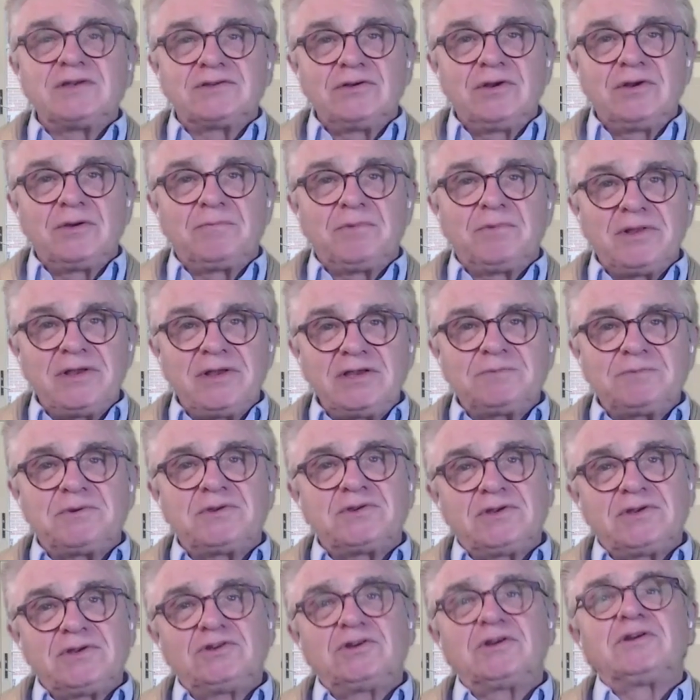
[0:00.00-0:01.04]
or your police
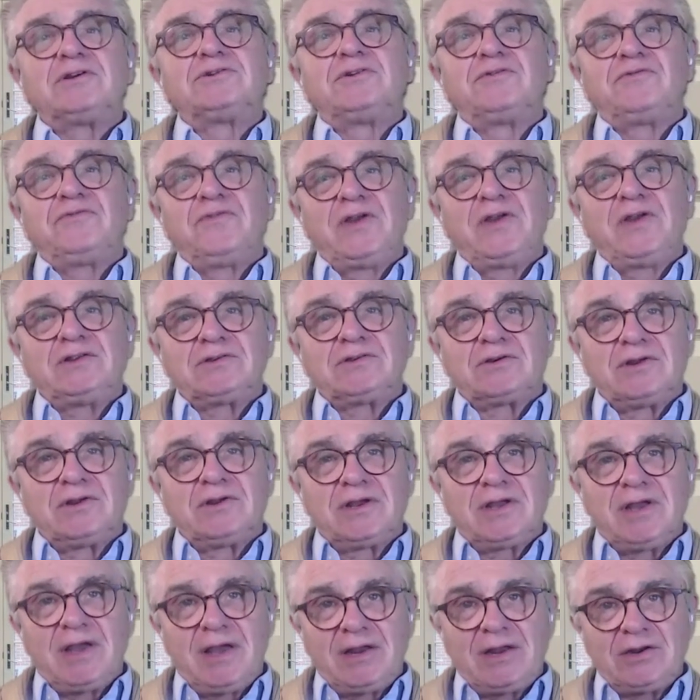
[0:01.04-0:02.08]
procedure, because your fans are going
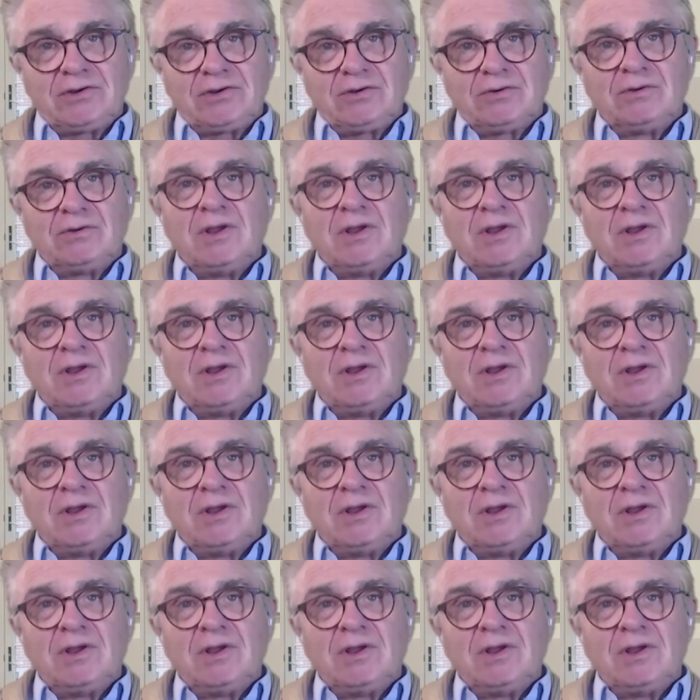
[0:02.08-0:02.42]
to catch you.